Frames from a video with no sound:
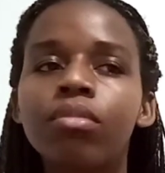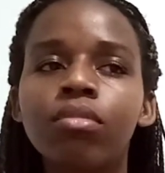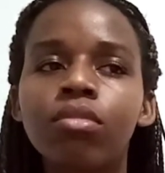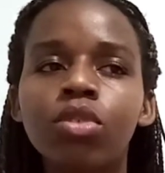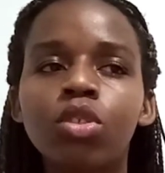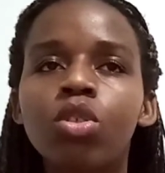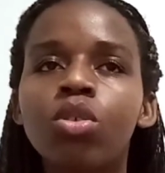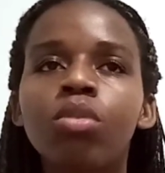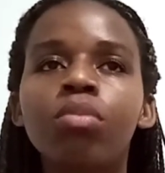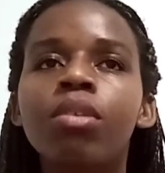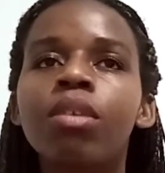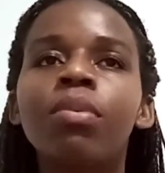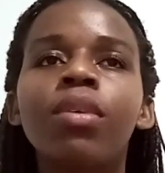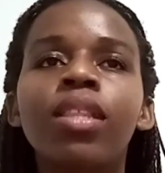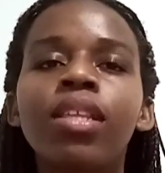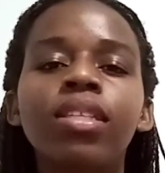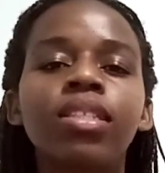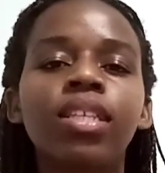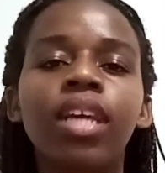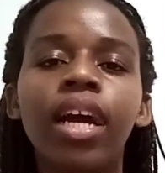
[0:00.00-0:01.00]
So maybe
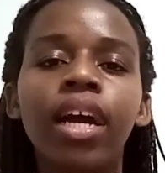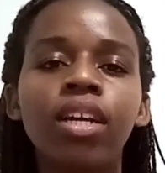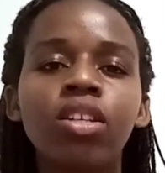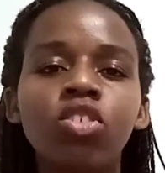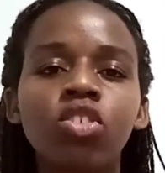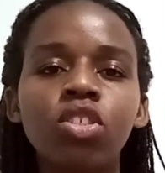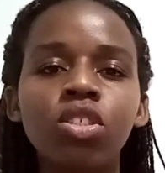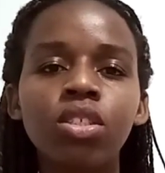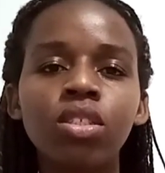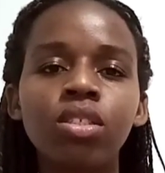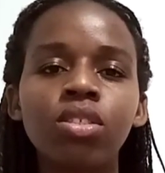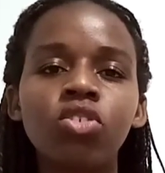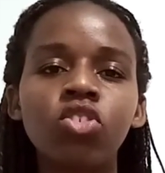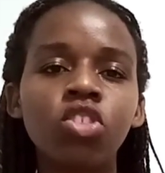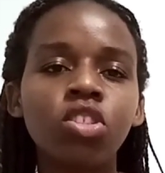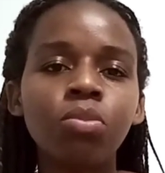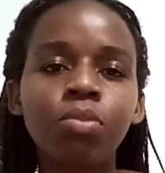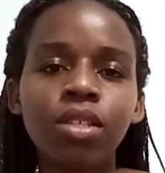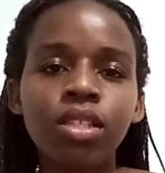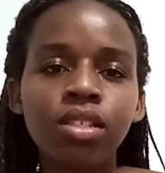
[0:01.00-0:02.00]
this guy
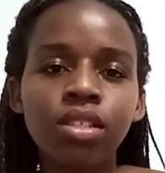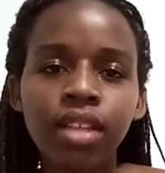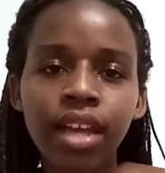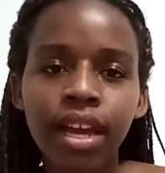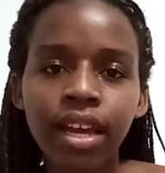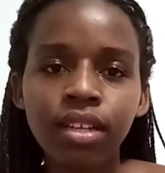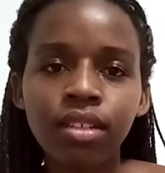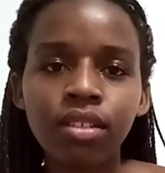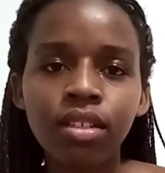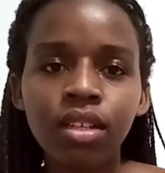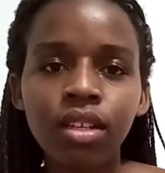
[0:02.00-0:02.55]
just means that.